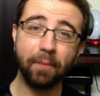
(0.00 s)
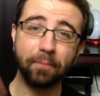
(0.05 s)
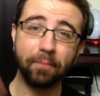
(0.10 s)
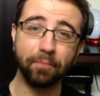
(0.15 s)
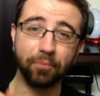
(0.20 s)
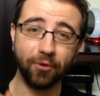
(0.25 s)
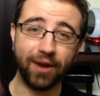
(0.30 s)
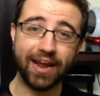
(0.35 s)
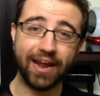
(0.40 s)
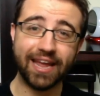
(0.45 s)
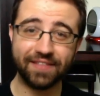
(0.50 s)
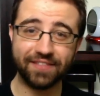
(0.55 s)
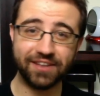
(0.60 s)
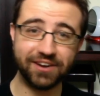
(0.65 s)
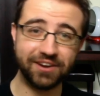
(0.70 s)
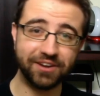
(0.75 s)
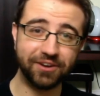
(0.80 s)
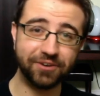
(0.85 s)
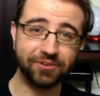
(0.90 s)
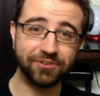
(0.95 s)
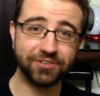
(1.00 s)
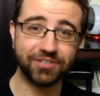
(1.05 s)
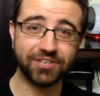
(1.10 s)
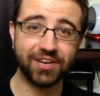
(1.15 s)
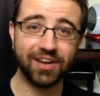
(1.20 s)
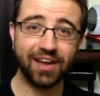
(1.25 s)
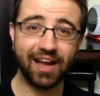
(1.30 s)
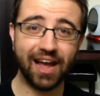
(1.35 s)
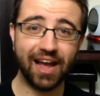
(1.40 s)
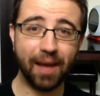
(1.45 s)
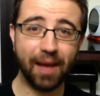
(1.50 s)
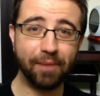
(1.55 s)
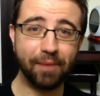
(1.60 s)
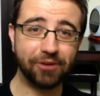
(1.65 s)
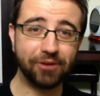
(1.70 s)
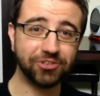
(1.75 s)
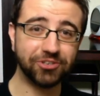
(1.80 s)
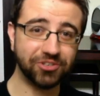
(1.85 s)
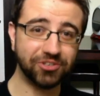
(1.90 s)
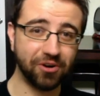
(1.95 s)
breaking the news
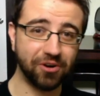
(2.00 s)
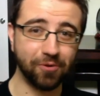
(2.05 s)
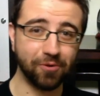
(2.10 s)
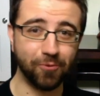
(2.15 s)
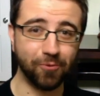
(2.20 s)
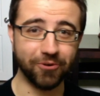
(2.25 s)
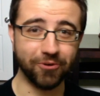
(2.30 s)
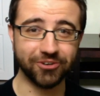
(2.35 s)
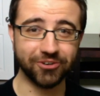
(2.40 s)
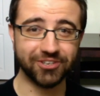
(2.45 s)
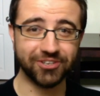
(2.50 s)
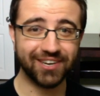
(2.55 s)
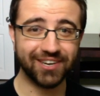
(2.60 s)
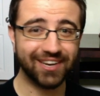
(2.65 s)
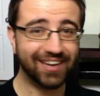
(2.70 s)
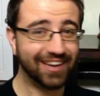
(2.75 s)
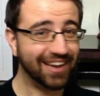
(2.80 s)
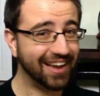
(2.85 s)
about Star Wars